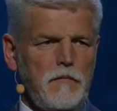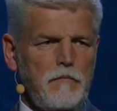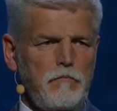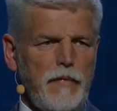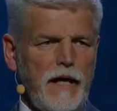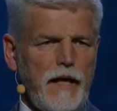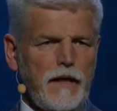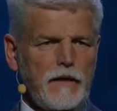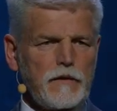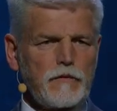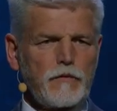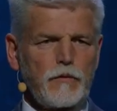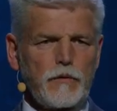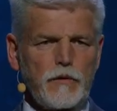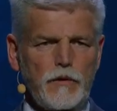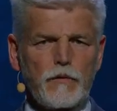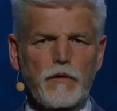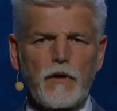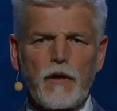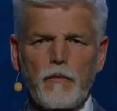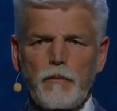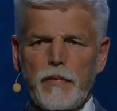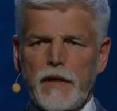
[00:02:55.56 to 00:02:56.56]
back to
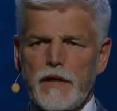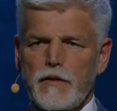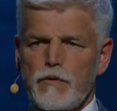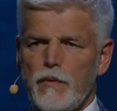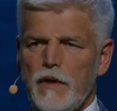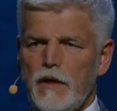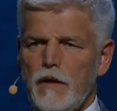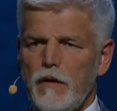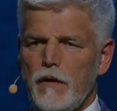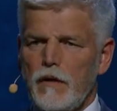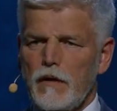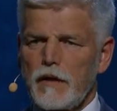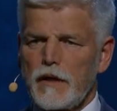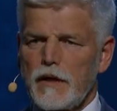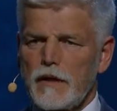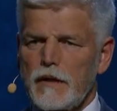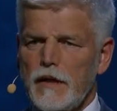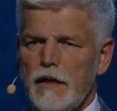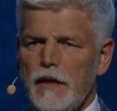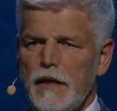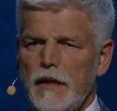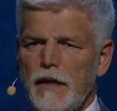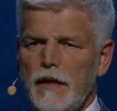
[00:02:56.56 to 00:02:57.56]
Europe, as we called it,
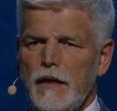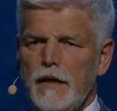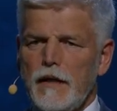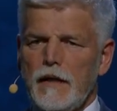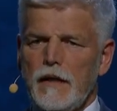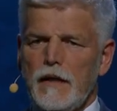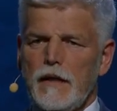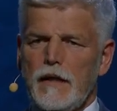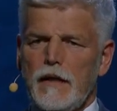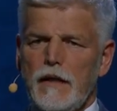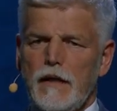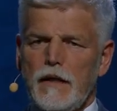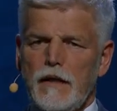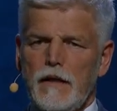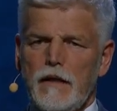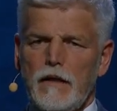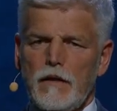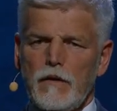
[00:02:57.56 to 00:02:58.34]
uh,